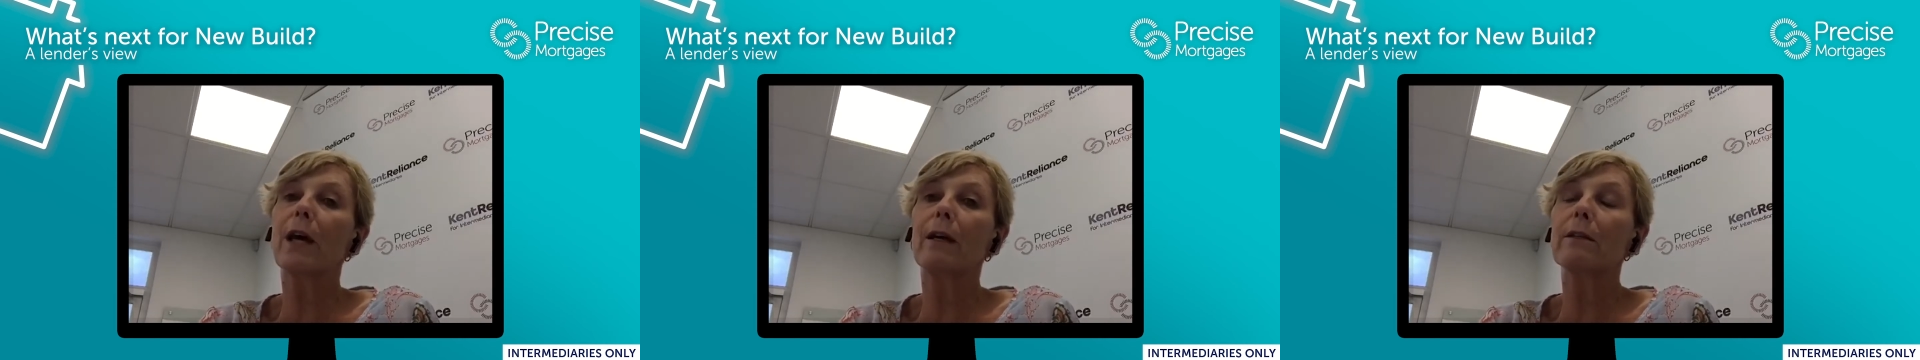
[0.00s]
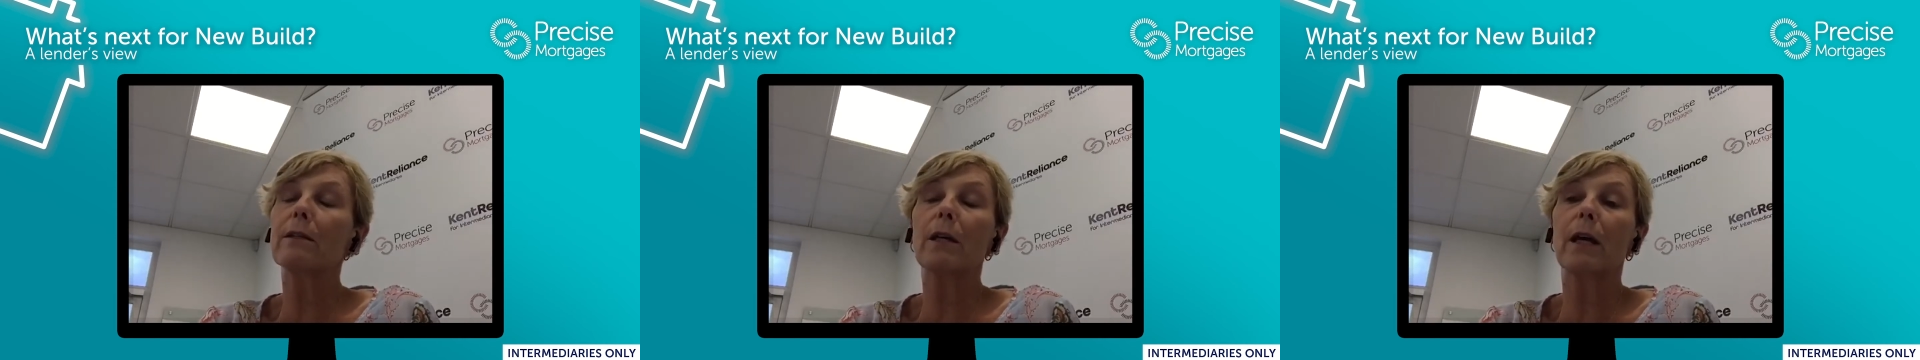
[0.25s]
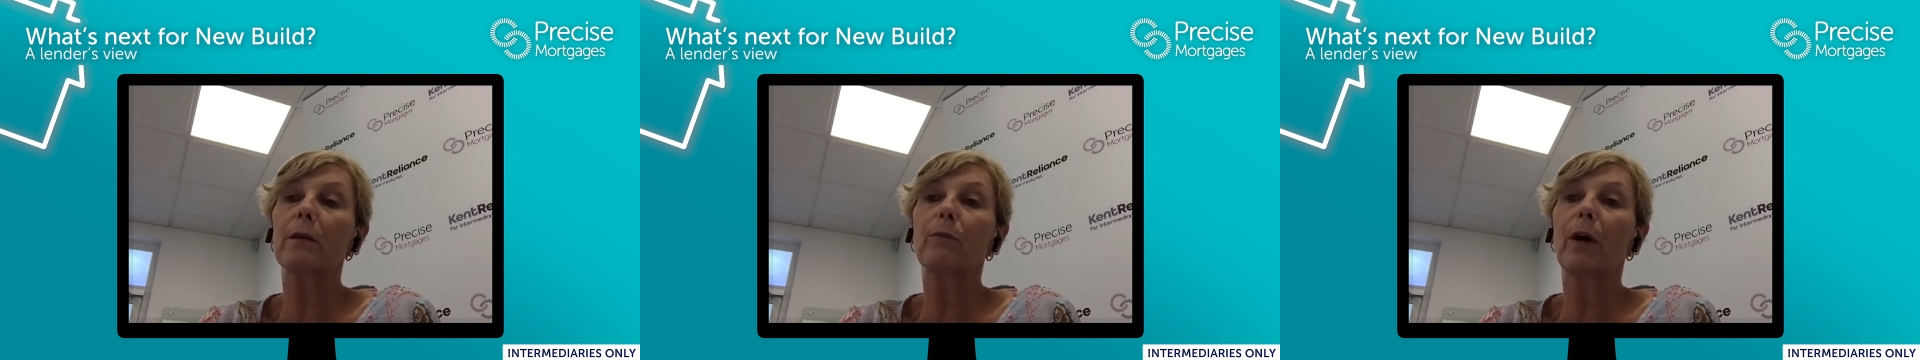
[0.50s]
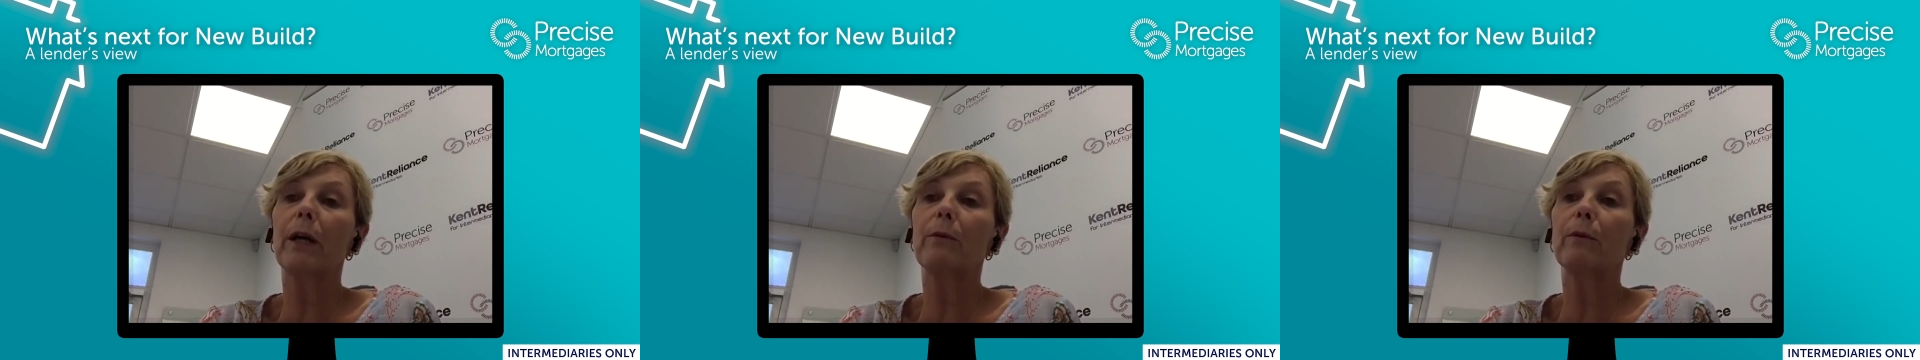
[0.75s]
that in the same
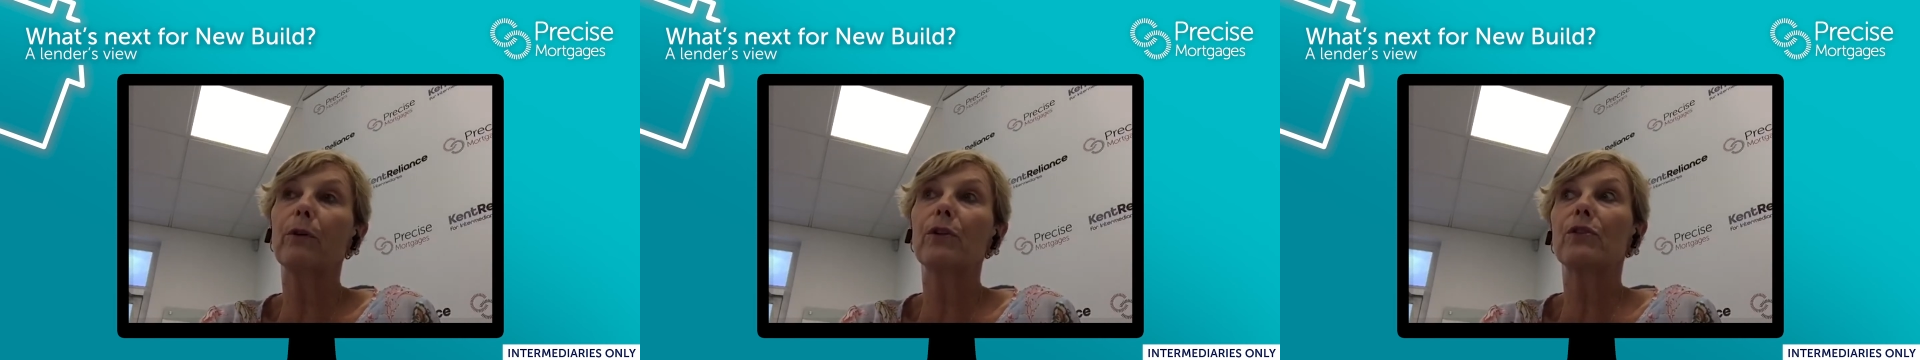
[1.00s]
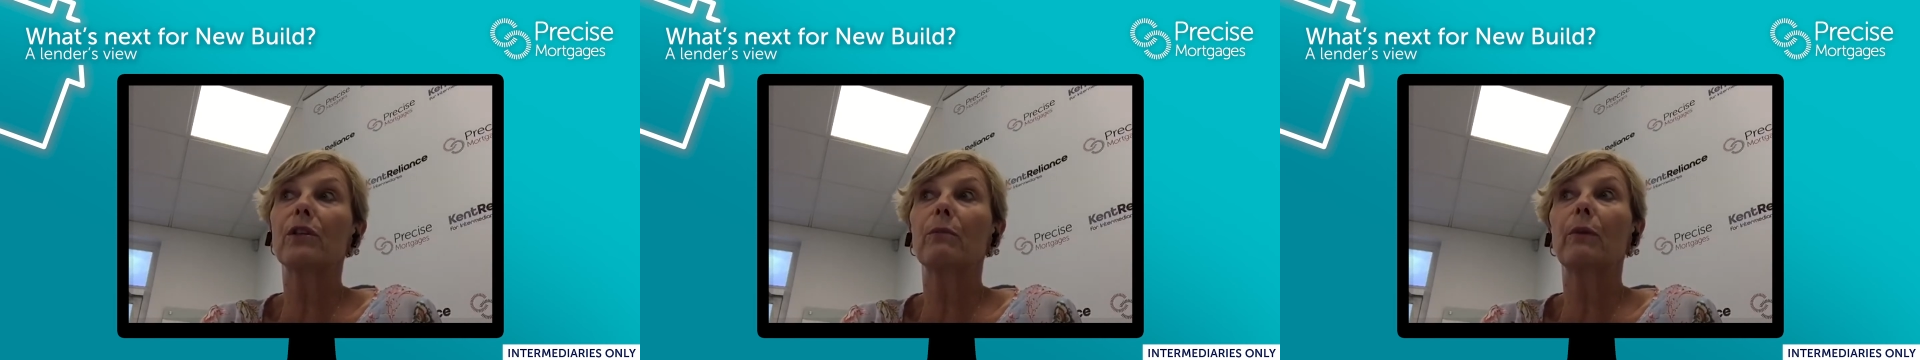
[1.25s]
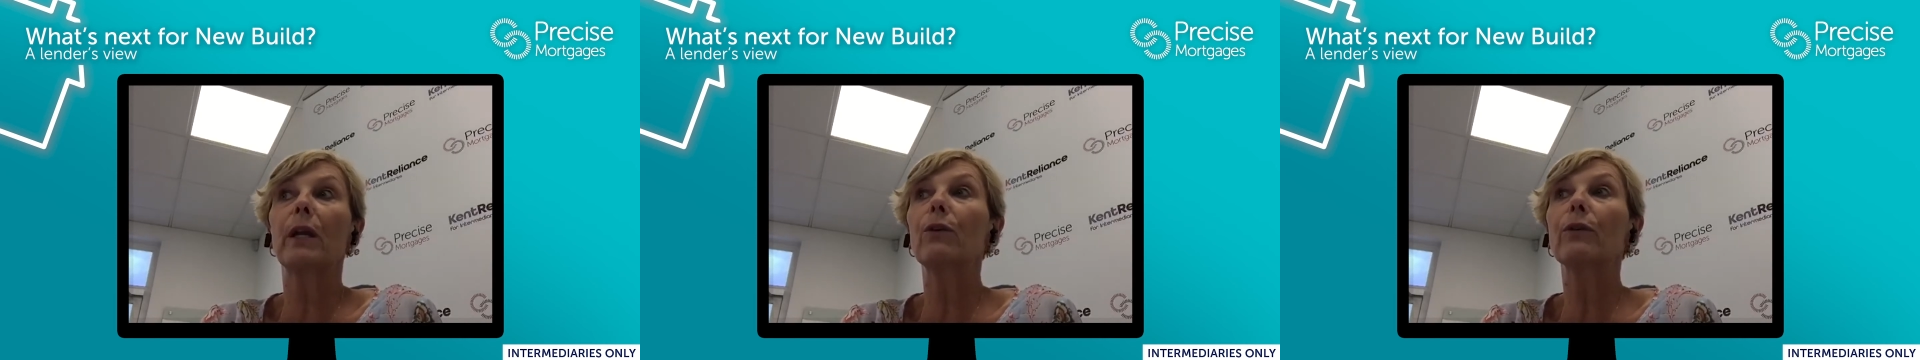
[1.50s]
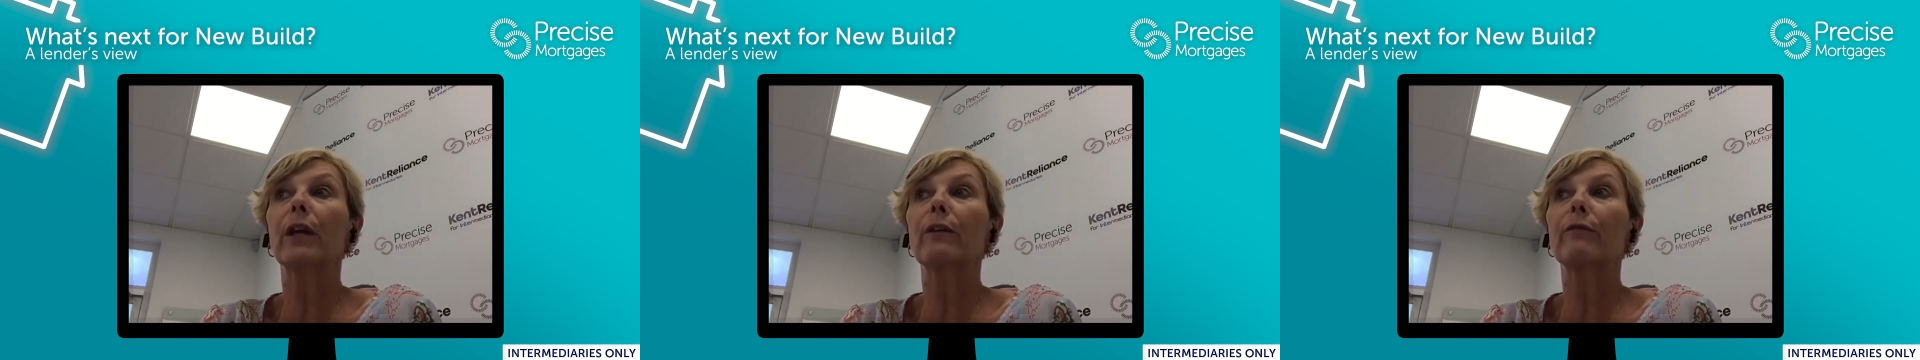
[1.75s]
way we would. So we're
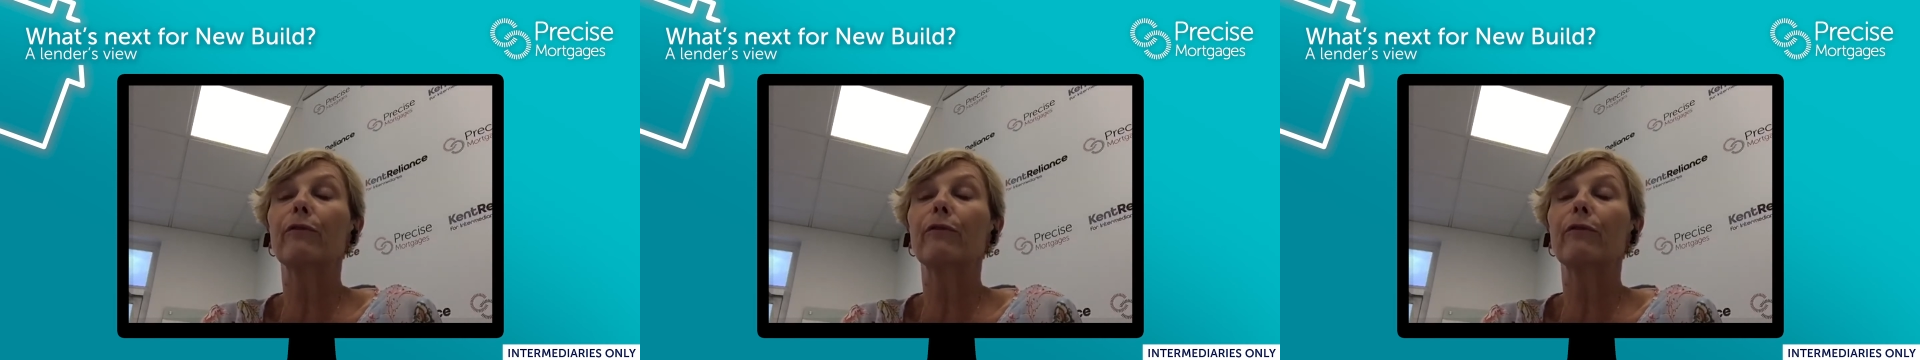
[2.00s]
looking